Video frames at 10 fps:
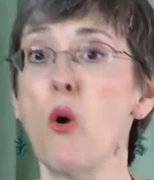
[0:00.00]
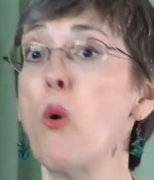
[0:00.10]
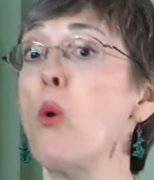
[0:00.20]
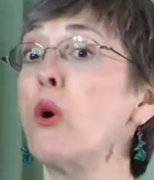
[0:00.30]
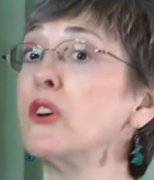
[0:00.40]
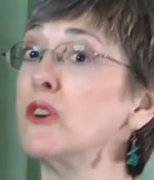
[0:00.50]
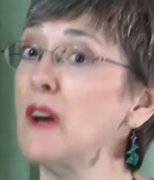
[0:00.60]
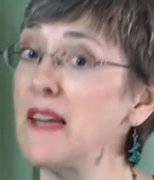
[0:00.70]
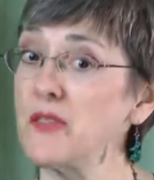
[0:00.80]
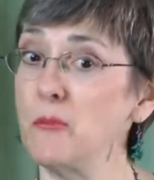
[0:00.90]
or you're
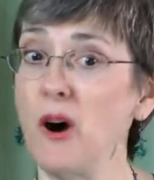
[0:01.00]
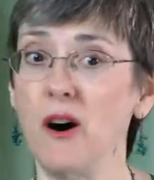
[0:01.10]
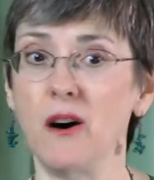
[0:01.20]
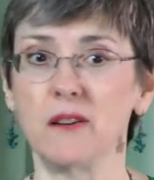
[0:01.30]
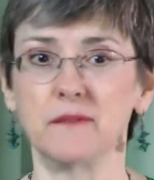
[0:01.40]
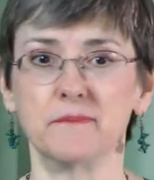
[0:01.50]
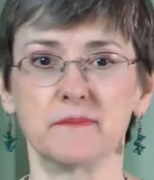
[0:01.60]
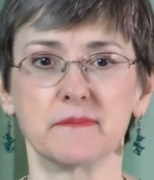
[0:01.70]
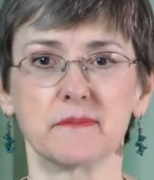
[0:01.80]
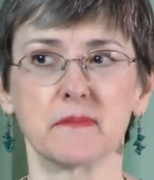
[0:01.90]
at the mall.
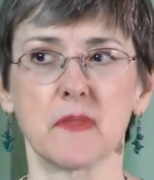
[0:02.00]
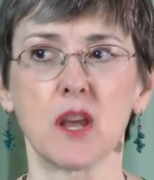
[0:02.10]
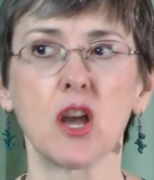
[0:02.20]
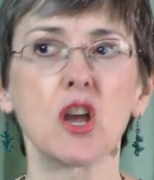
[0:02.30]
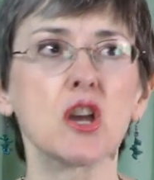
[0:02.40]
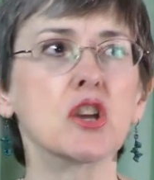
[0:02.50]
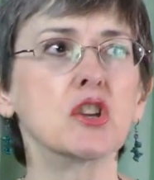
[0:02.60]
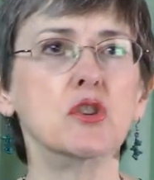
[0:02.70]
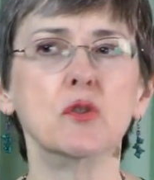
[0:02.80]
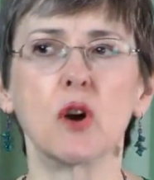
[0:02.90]

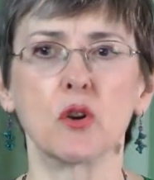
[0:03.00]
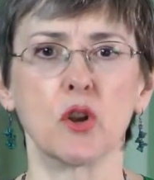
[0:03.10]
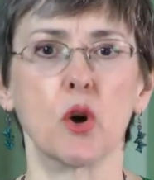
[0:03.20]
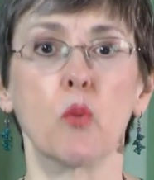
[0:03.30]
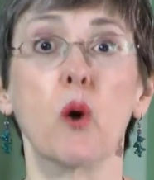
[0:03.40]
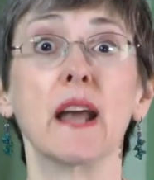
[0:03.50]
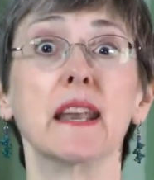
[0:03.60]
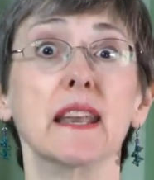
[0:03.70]
You don't know what